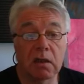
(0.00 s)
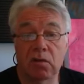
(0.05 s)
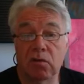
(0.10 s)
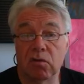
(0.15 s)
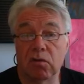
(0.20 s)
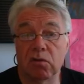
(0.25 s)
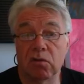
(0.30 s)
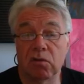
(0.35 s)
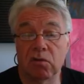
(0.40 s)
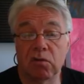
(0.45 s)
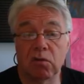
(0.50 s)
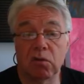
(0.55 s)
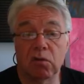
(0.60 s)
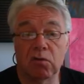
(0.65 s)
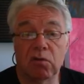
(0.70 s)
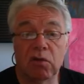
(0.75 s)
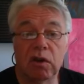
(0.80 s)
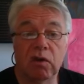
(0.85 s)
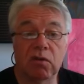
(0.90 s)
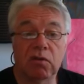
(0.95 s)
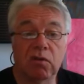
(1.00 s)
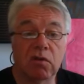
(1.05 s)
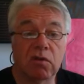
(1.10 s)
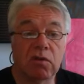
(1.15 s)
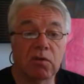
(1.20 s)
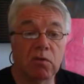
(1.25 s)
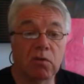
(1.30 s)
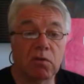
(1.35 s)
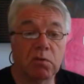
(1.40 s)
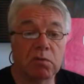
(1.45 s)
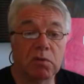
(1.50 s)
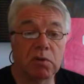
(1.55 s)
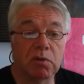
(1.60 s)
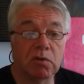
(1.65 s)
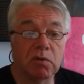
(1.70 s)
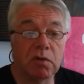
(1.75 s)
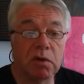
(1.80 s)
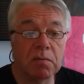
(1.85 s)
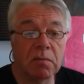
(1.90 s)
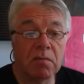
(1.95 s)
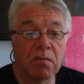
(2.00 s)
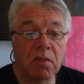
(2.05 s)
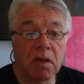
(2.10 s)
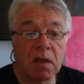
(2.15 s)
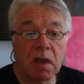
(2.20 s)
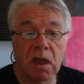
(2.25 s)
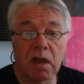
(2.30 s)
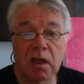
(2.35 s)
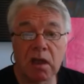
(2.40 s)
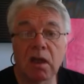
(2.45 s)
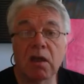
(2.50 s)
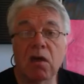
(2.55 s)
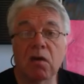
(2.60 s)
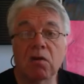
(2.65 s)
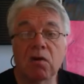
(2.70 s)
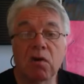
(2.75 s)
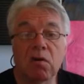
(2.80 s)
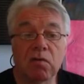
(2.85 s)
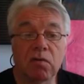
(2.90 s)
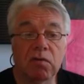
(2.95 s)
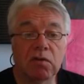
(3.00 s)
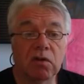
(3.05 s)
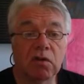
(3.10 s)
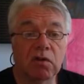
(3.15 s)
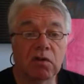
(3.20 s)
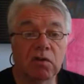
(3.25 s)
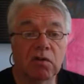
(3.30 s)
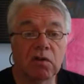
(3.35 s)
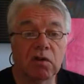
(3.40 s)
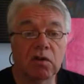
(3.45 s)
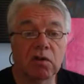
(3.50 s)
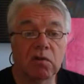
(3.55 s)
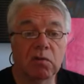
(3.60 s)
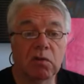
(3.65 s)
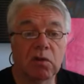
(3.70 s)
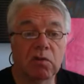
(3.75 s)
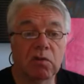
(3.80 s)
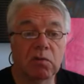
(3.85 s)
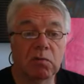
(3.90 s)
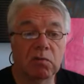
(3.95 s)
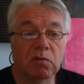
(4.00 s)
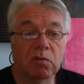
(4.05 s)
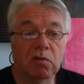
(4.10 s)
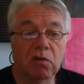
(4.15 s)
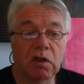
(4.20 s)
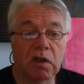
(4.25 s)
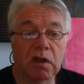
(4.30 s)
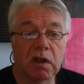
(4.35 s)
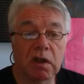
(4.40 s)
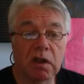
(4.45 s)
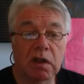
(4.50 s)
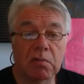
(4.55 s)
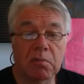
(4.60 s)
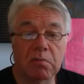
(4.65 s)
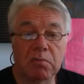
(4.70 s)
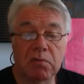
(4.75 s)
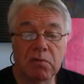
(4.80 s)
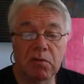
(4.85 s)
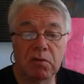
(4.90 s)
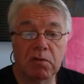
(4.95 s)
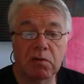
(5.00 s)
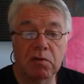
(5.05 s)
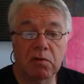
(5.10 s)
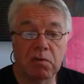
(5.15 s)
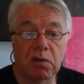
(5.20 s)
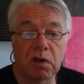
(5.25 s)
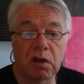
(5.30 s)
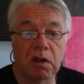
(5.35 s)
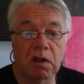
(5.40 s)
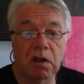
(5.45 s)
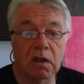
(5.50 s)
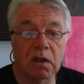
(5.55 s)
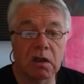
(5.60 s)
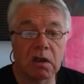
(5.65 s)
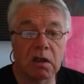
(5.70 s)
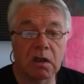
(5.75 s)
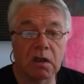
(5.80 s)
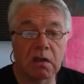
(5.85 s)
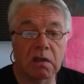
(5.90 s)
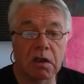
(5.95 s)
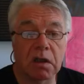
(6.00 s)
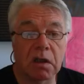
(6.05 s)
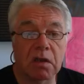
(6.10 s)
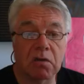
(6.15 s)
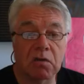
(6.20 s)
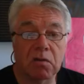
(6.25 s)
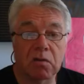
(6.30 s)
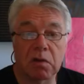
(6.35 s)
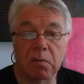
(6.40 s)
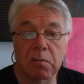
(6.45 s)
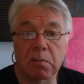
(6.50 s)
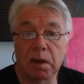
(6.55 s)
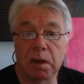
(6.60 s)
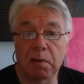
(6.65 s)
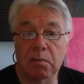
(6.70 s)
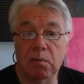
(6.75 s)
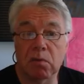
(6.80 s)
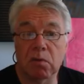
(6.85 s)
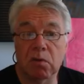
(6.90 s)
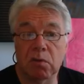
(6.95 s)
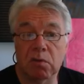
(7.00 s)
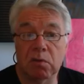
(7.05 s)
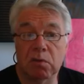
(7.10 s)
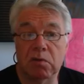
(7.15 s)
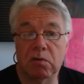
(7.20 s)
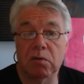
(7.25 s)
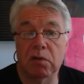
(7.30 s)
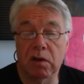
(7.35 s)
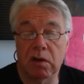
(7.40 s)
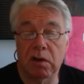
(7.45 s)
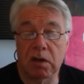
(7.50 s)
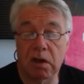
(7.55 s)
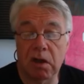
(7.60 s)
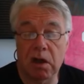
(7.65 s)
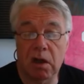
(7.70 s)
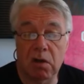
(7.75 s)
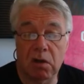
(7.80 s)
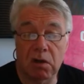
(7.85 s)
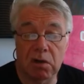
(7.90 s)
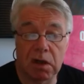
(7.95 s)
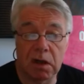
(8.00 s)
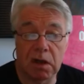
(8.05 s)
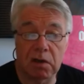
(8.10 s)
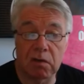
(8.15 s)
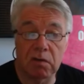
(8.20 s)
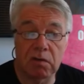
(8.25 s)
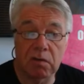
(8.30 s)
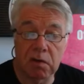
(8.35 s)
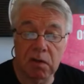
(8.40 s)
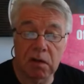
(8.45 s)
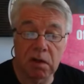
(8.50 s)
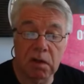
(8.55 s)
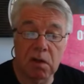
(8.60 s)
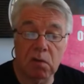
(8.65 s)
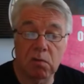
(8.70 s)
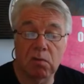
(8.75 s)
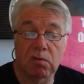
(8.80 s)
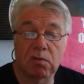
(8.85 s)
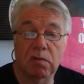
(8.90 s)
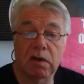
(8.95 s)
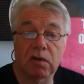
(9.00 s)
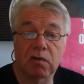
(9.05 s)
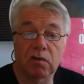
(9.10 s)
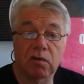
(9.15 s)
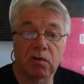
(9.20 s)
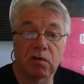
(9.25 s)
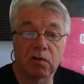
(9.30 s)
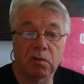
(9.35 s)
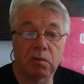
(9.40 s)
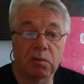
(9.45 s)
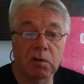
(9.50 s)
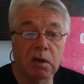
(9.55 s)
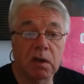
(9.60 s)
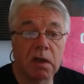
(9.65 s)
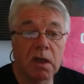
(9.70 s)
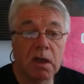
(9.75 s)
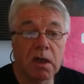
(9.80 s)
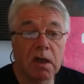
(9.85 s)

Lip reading: to restore test throughput, and they are confident the situation will steadily improve. Well, ask the people who are at the hard end of the coal face, as it were.